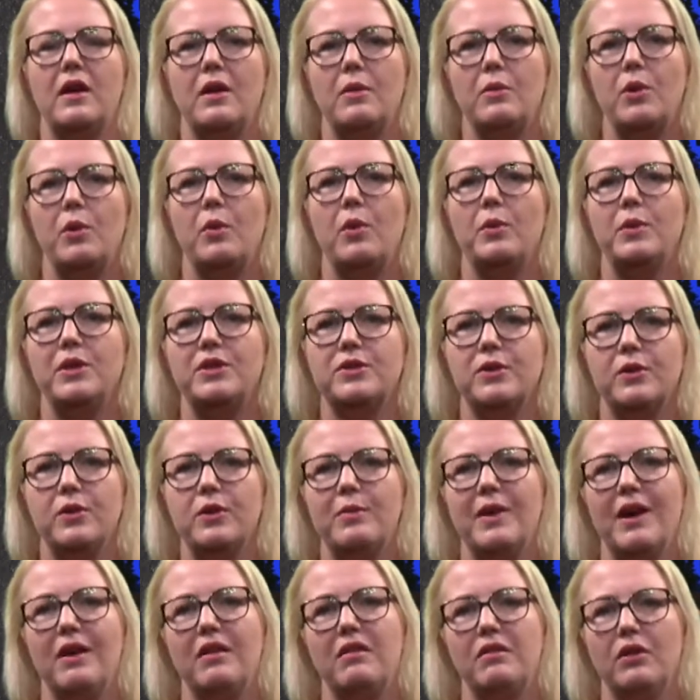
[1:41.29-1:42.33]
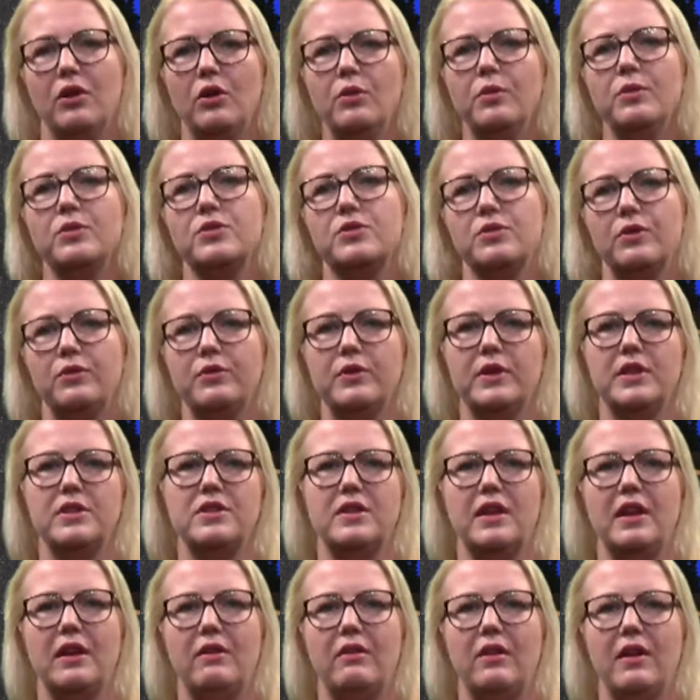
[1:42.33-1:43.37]
But when we talk about global software
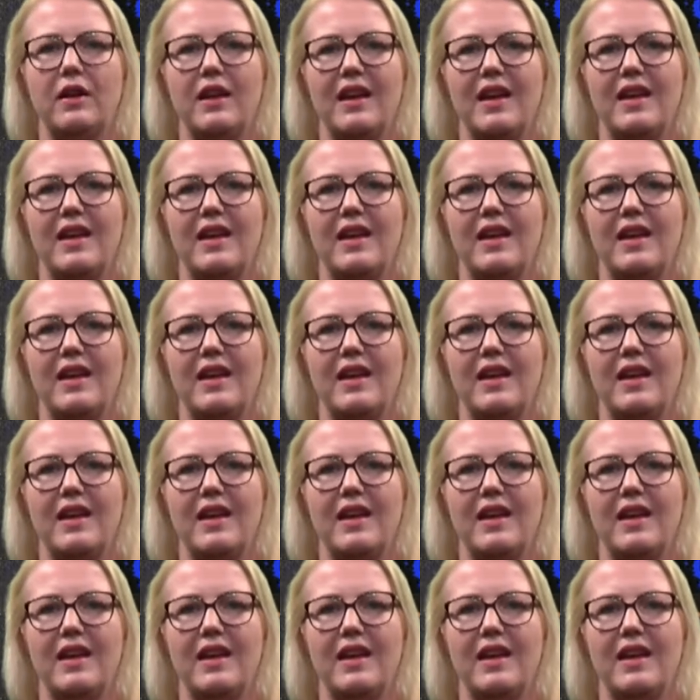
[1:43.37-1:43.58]
engineering,